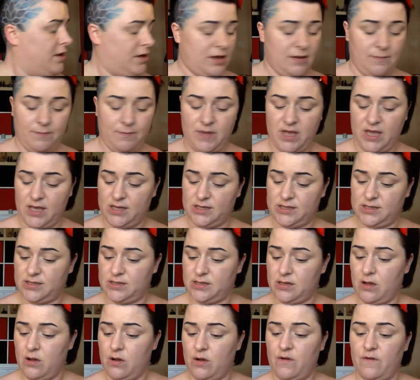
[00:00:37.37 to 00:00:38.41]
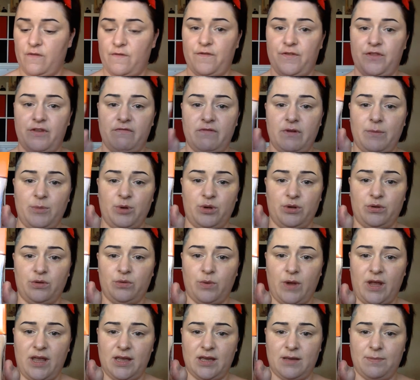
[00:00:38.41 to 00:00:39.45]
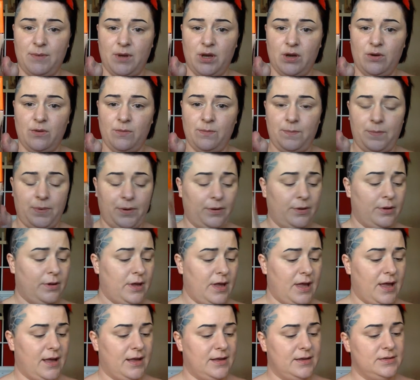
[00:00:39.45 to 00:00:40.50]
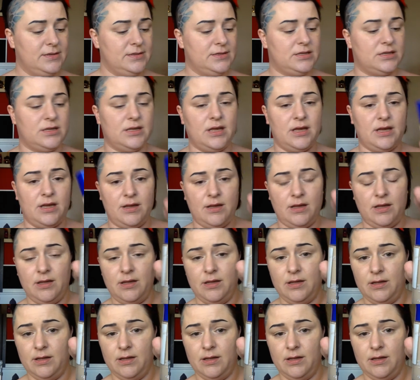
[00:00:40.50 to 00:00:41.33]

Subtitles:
a mix of the Rimmel Wake Me Up and the